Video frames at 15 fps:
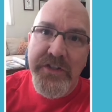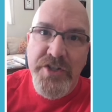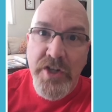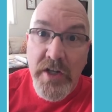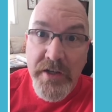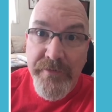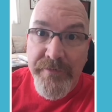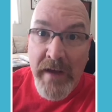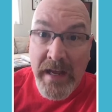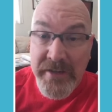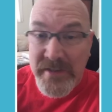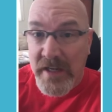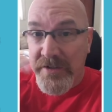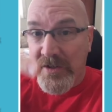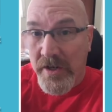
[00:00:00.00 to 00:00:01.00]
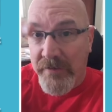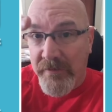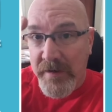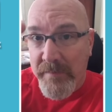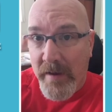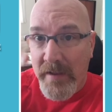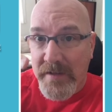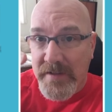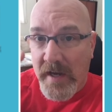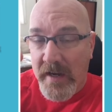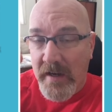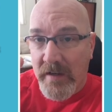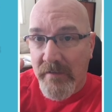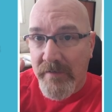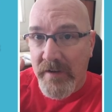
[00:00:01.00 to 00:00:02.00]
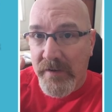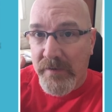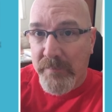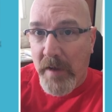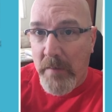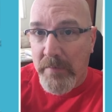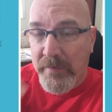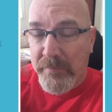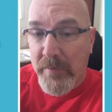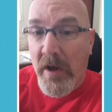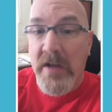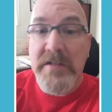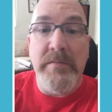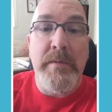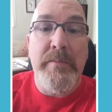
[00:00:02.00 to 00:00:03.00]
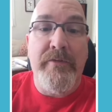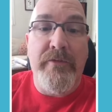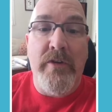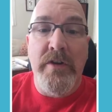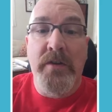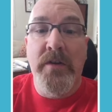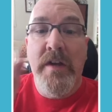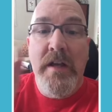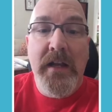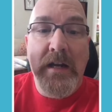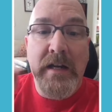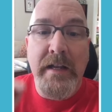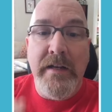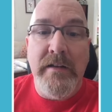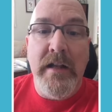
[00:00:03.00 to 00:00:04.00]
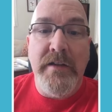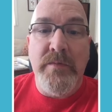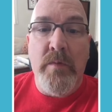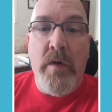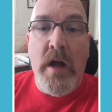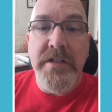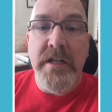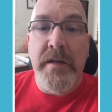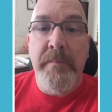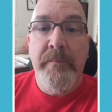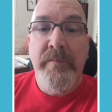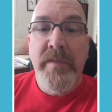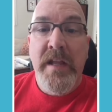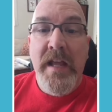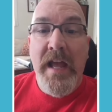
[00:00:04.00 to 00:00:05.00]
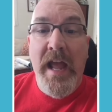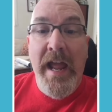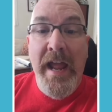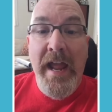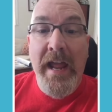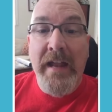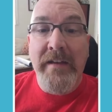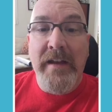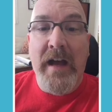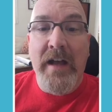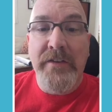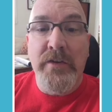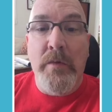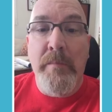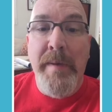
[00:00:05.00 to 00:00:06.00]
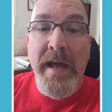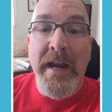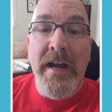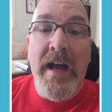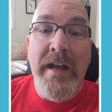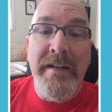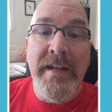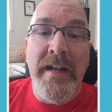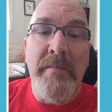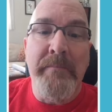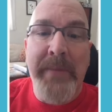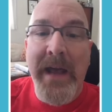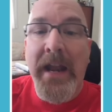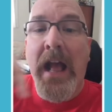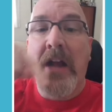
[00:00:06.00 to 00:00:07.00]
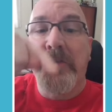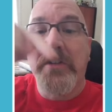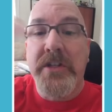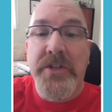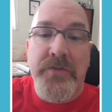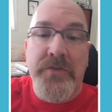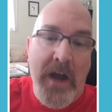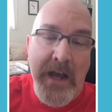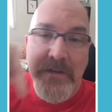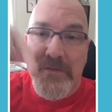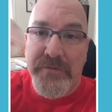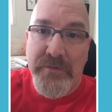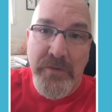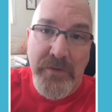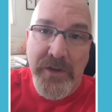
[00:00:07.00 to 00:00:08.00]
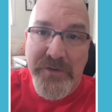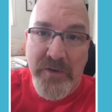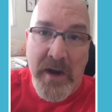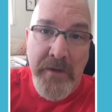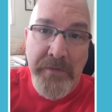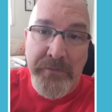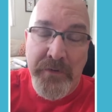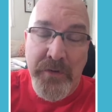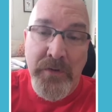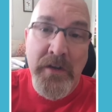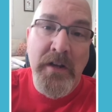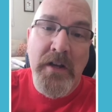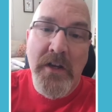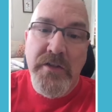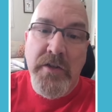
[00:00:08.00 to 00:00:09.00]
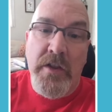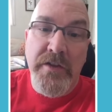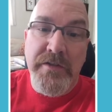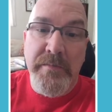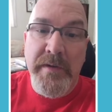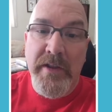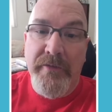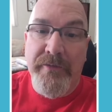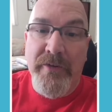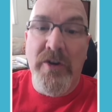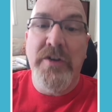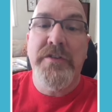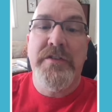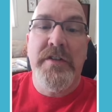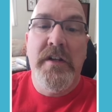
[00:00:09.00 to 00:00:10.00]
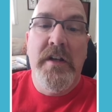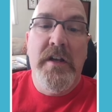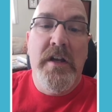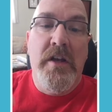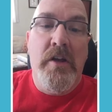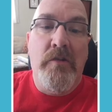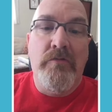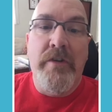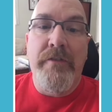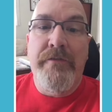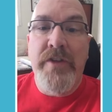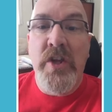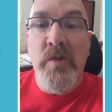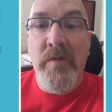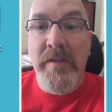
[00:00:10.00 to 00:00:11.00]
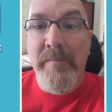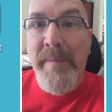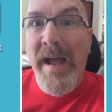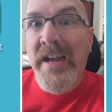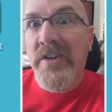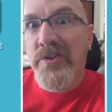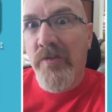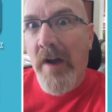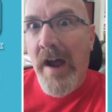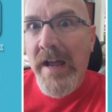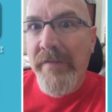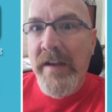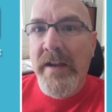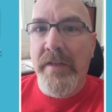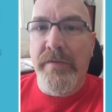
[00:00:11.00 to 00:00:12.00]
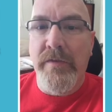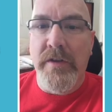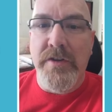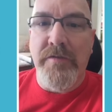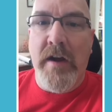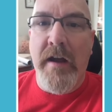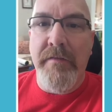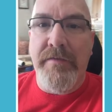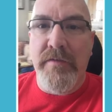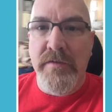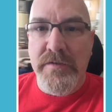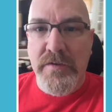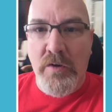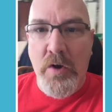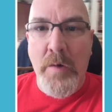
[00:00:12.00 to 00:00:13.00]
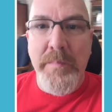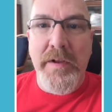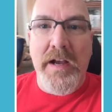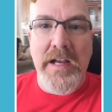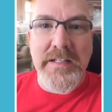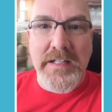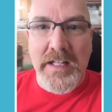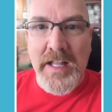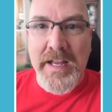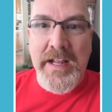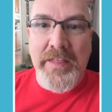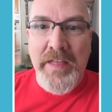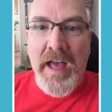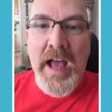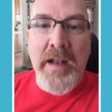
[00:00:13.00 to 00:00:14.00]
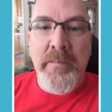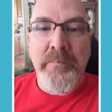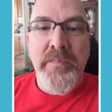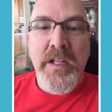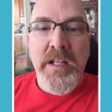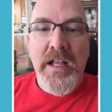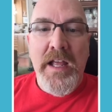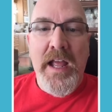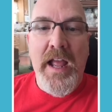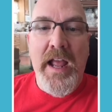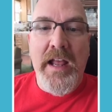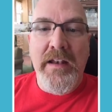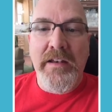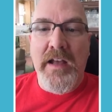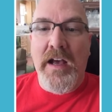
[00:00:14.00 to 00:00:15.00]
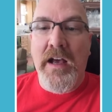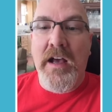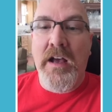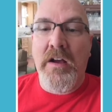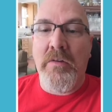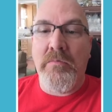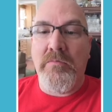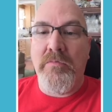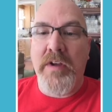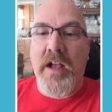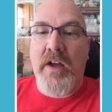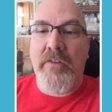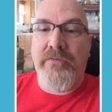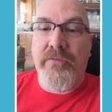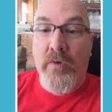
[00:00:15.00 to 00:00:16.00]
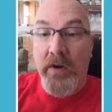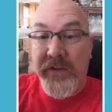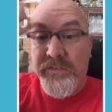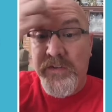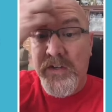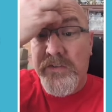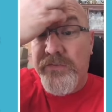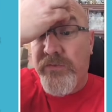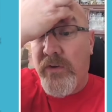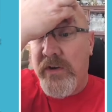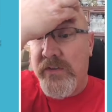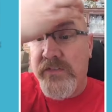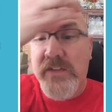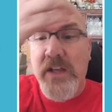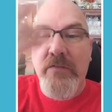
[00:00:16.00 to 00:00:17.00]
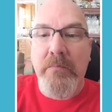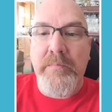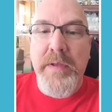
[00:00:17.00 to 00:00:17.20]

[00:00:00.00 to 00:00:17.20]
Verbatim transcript: Chili Fest, as you can read by the title of this, possibly before you clicked Let's Watch It. And uh, so Ben and I did it. Ben actually drives through the drive through, so this will be the first review with Ben driving through the drive through, so I hope you guys like that. And uh, we got 46, 47